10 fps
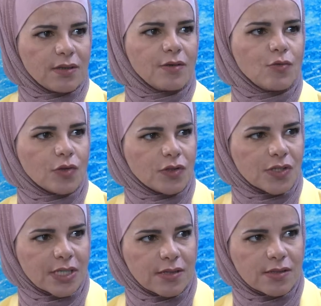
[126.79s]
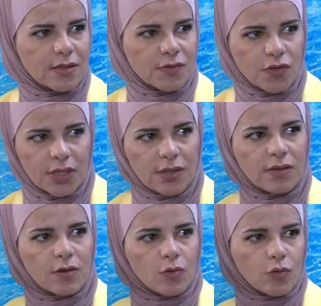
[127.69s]
water scarce country in
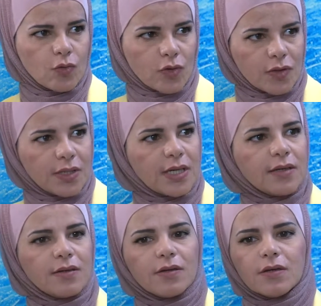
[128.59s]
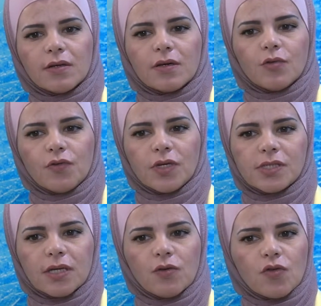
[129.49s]
the whole world, and we
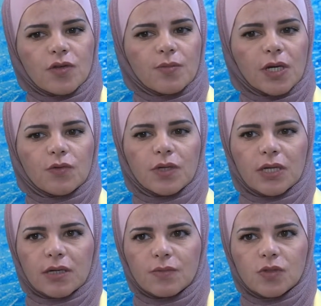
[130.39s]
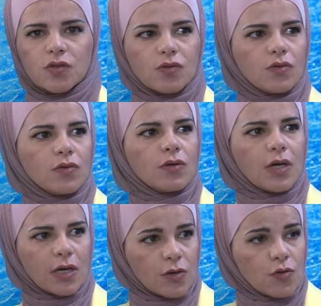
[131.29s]
face a huge demand when it comes to
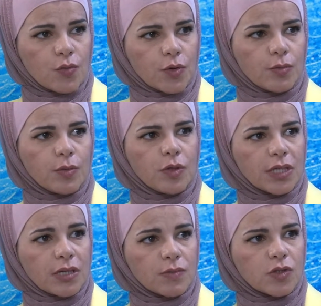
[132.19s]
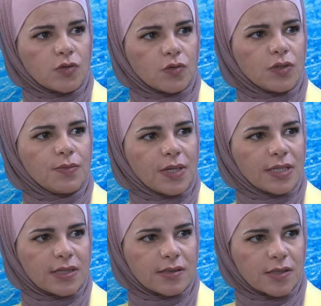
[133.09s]
a huge problem when it comes to
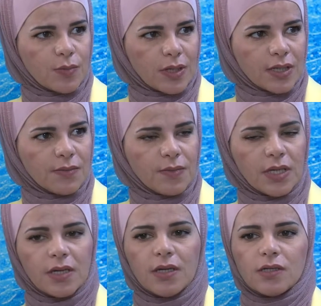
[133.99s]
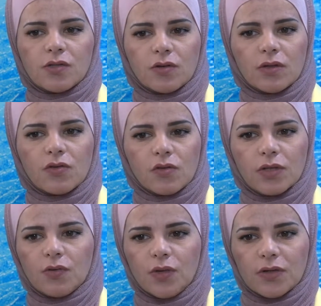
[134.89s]
demand and supply. So in
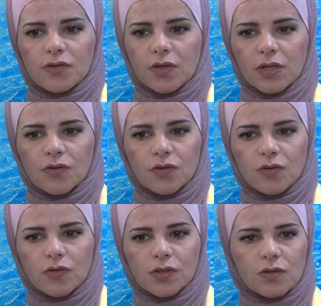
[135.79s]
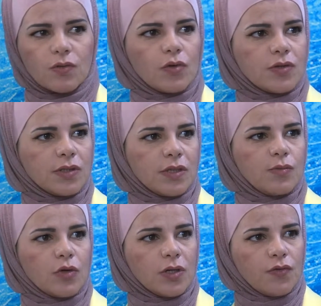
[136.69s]
Jordan, we are trying to use water in
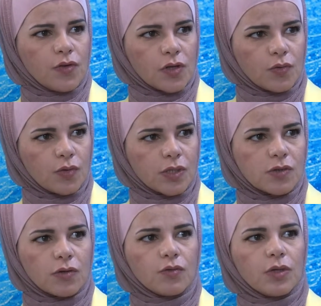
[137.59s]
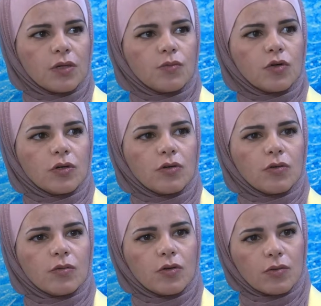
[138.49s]
more efficient ways. So we are
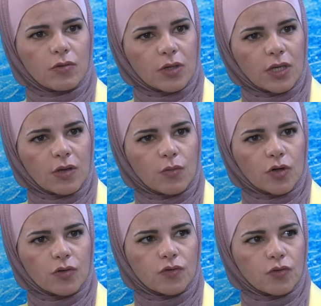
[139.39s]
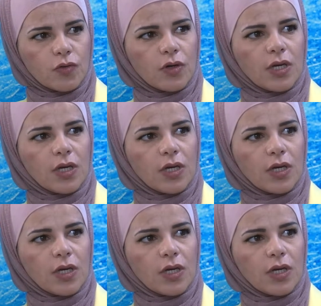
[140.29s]
looking more into